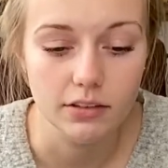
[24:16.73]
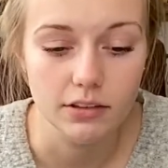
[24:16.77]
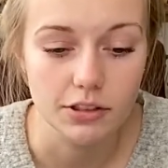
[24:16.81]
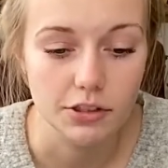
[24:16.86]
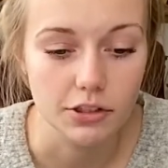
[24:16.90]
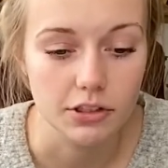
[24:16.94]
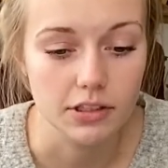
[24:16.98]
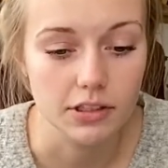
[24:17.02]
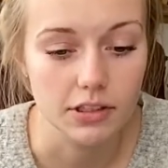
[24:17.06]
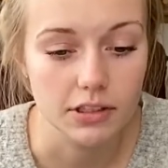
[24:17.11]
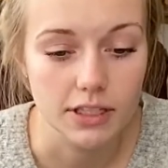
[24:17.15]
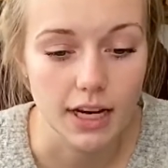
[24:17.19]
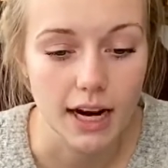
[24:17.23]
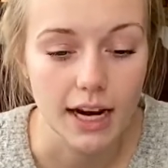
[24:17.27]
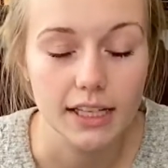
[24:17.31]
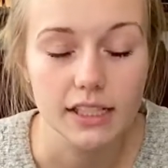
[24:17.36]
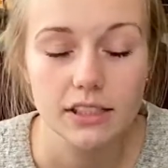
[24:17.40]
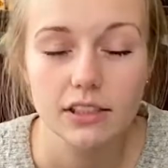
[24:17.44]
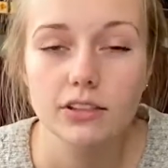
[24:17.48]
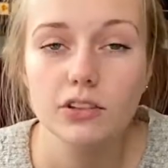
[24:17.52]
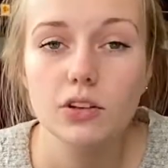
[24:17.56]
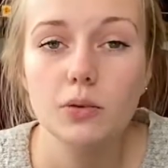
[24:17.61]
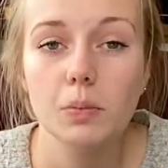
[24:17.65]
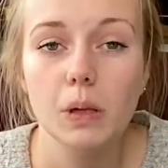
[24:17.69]
It's just a tiny
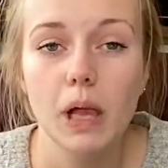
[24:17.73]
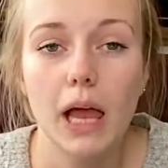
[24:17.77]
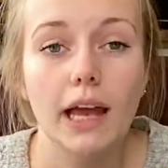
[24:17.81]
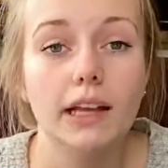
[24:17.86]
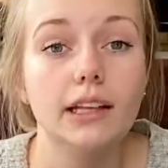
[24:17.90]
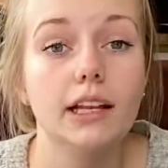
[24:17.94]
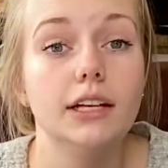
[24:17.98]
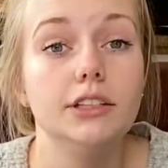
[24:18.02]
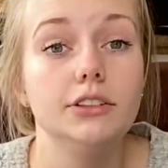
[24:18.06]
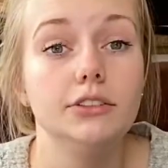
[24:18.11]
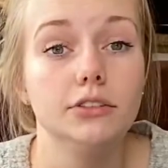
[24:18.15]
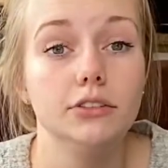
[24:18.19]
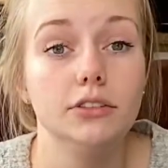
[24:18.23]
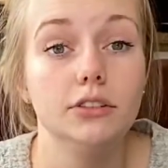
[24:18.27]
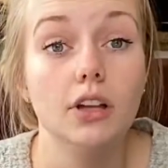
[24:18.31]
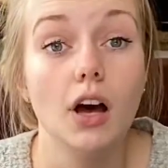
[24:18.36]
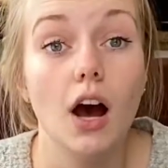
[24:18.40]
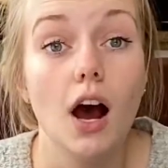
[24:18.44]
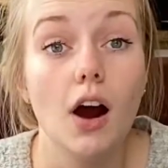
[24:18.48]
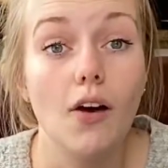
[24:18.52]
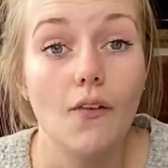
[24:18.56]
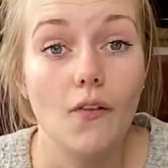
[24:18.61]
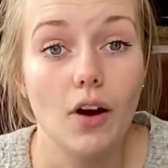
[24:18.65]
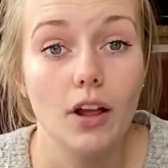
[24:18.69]
little plant. I do
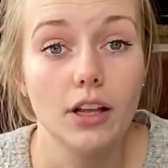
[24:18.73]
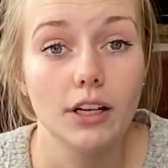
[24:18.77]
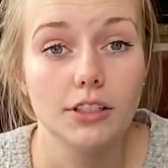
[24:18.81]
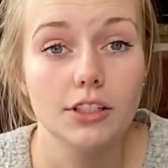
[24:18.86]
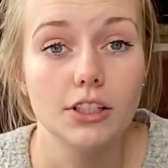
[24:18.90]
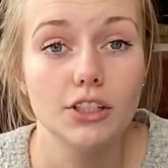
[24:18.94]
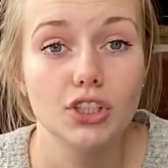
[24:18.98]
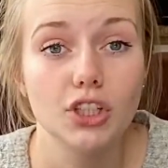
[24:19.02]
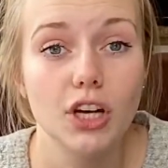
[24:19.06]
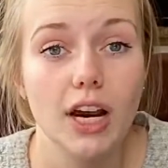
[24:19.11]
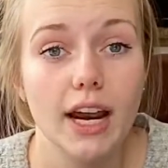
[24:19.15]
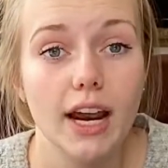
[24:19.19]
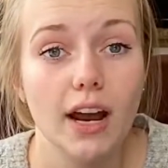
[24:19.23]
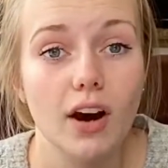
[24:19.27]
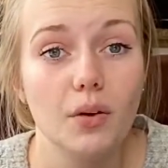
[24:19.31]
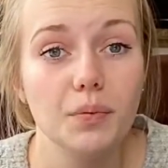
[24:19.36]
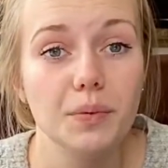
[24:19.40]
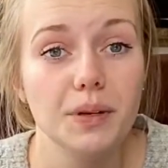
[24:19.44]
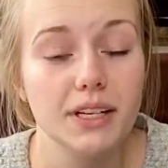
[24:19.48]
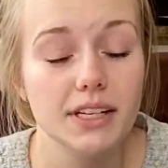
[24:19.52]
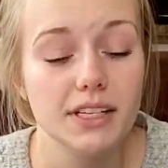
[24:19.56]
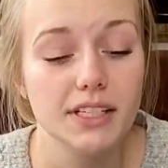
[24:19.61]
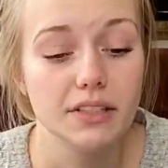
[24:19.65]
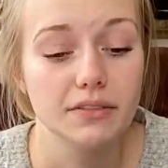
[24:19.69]
not want it to dry out,
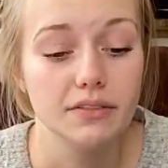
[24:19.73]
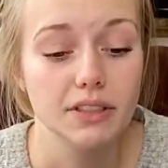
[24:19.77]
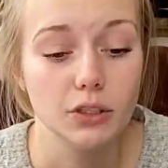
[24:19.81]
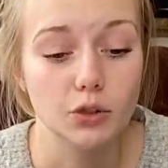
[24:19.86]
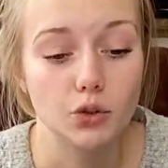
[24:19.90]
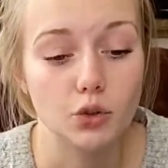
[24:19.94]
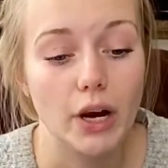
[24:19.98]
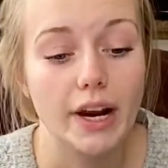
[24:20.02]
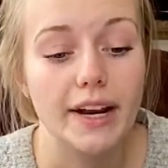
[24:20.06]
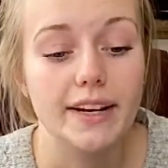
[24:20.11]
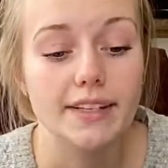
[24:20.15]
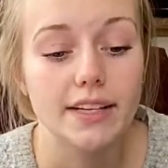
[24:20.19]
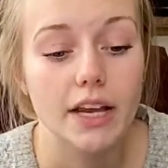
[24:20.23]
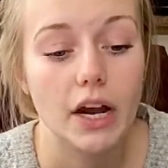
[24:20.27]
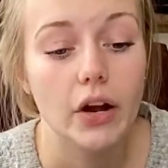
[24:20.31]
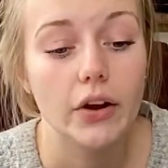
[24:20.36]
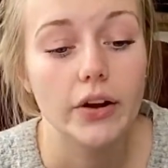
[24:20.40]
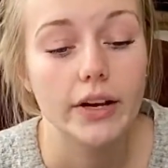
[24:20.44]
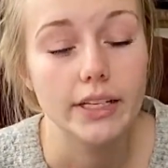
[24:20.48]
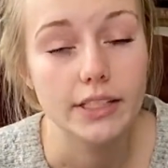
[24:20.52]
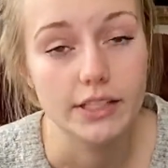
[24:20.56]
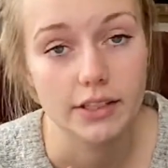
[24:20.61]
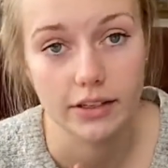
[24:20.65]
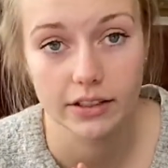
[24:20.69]
because if it dries
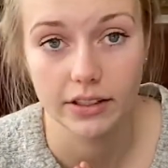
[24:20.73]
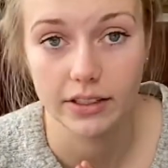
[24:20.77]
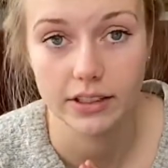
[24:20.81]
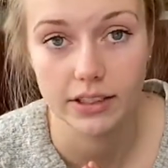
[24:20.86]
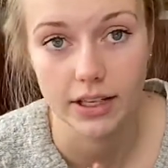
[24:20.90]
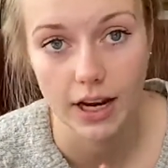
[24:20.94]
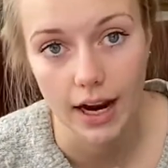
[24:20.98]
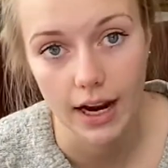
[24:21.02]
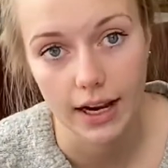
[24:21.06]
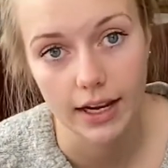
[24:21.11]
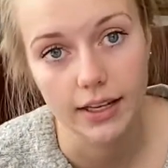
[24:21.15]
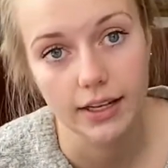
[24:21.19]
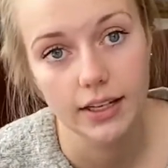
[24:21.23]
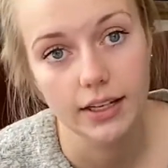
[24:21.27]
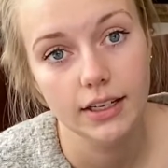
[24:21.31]
out, it's gonna die.